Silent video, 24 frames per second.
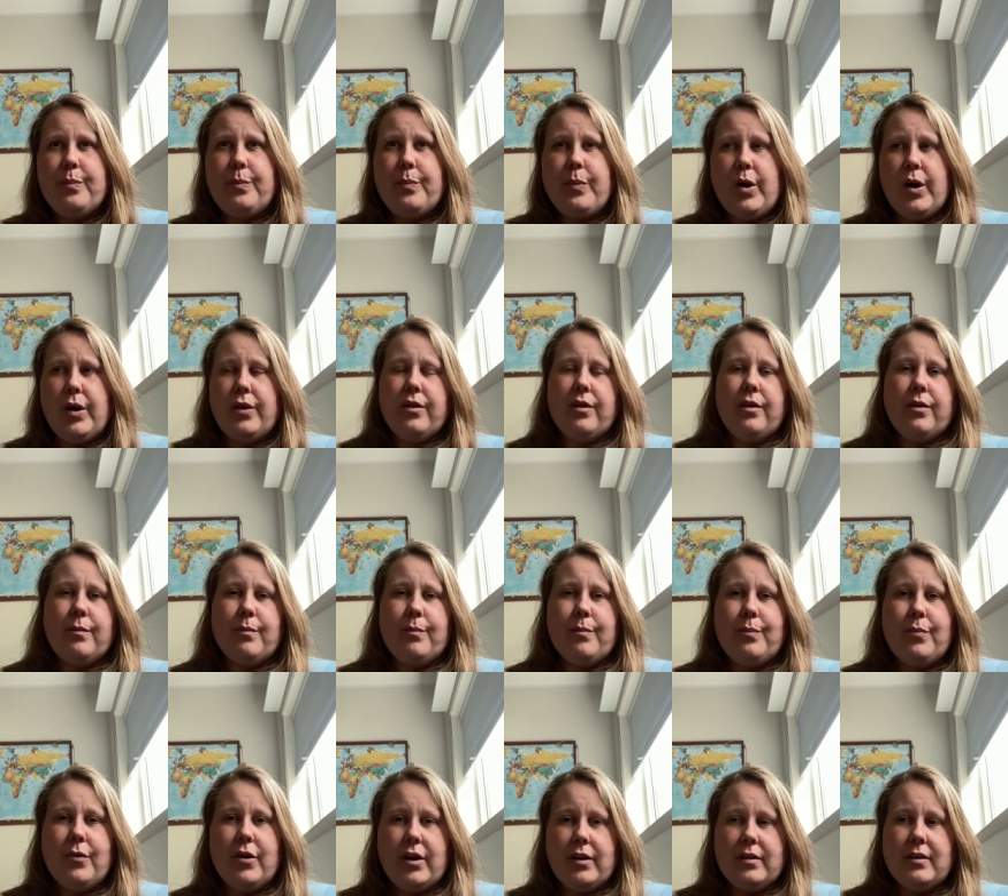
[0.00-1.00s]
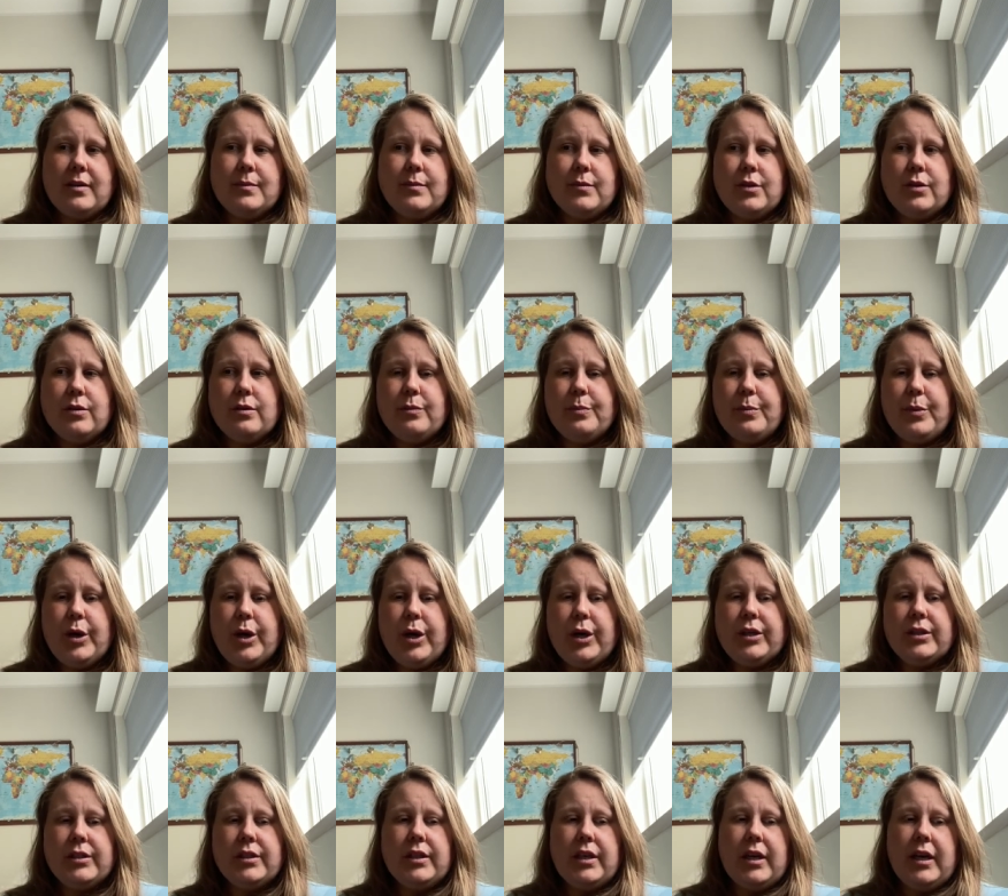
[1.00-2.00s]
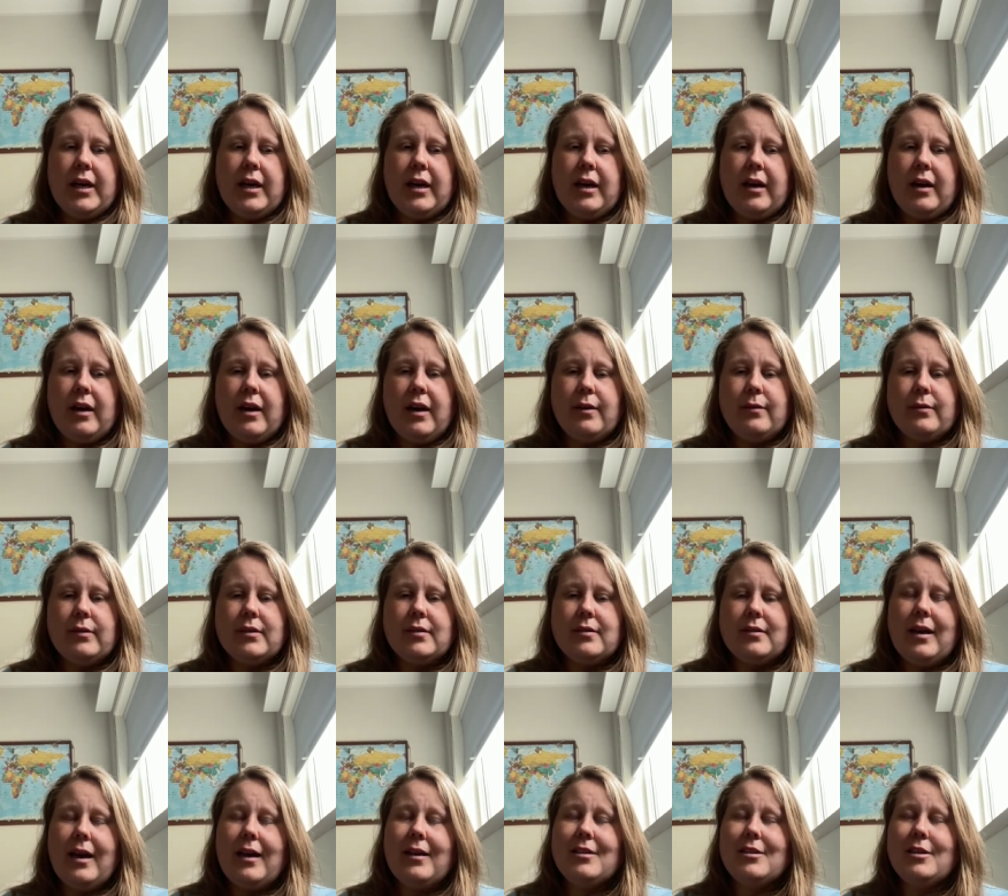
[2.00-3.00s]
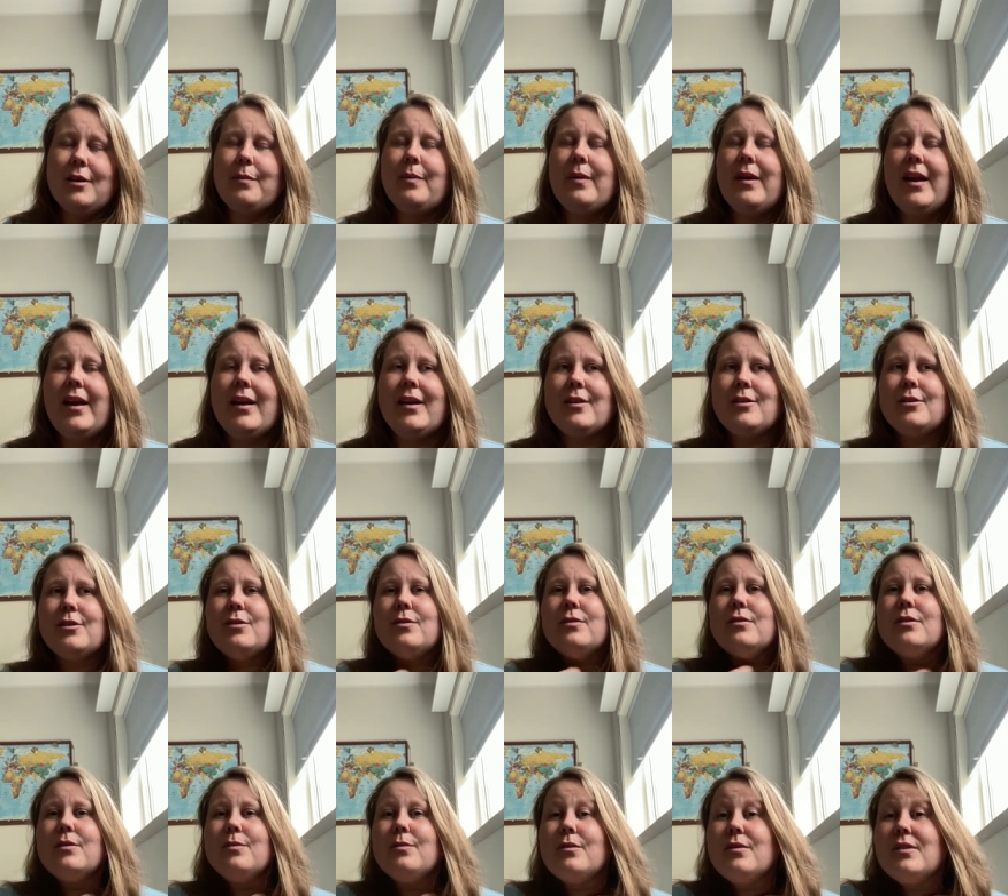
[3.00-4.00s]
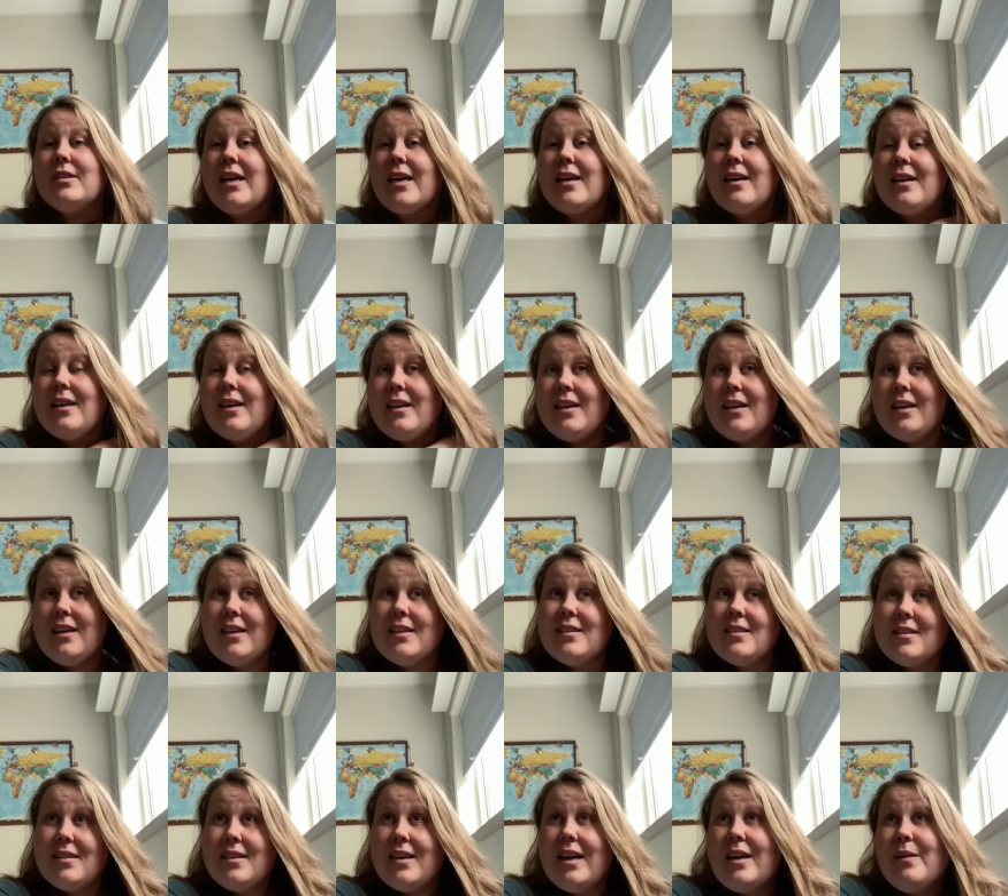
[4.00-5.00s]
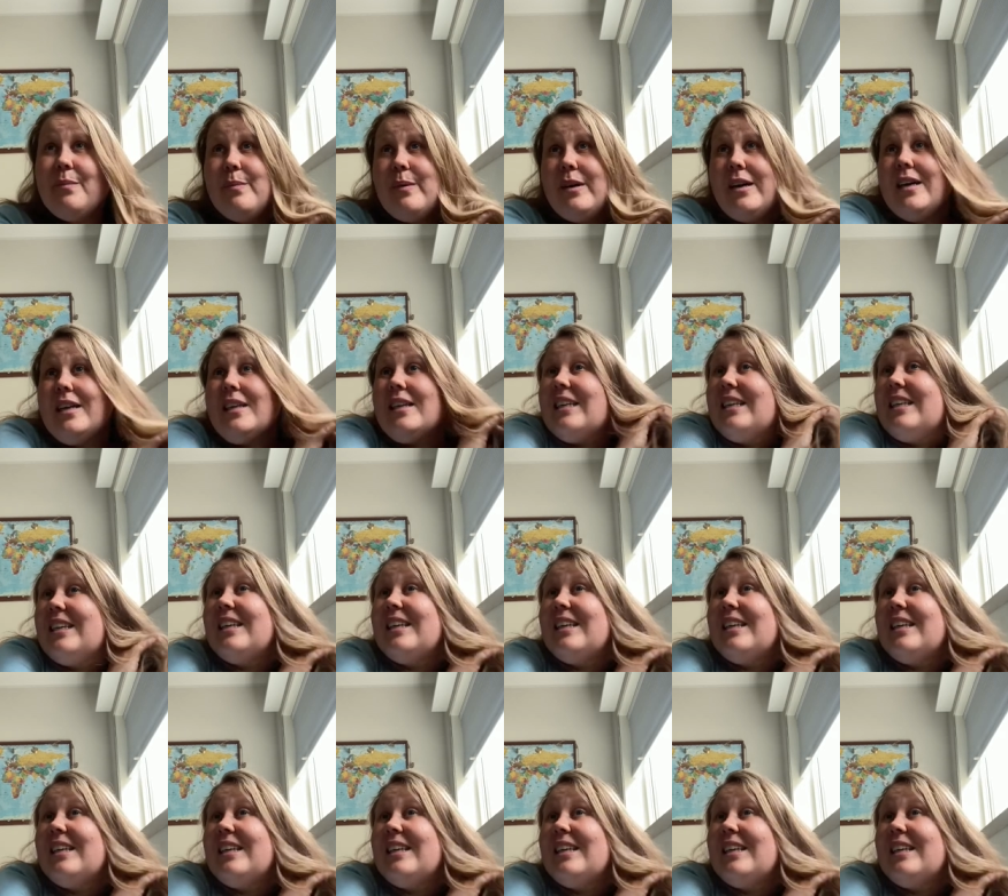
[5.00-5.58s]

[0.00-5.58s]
brought them to the barn. I was actually planning on doing some Tack cleaning yesterday, but